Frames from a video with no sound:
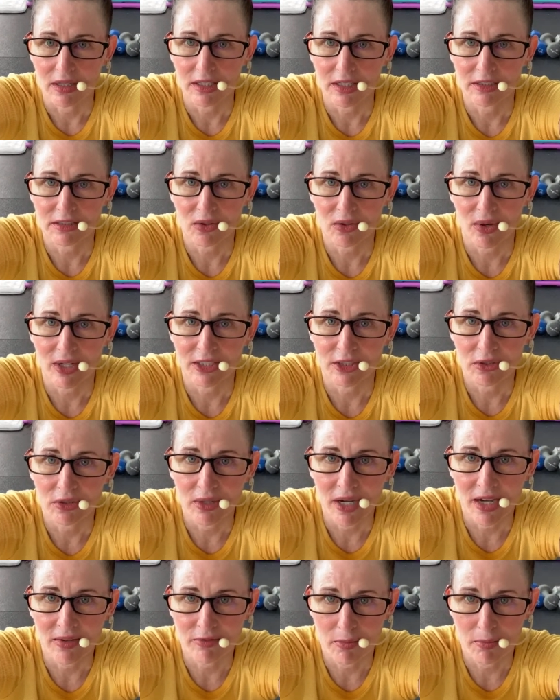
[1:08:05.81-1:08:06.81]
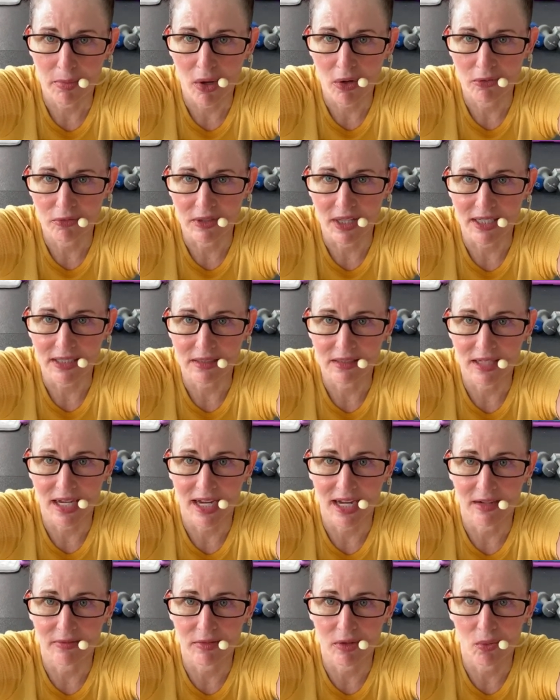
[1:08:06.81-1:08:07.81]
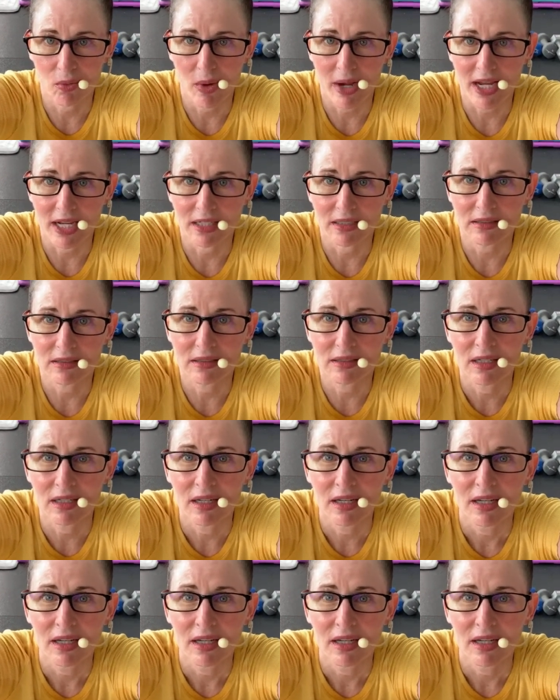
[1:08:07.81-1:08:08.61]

so I do have the Bowflex and I have the weights.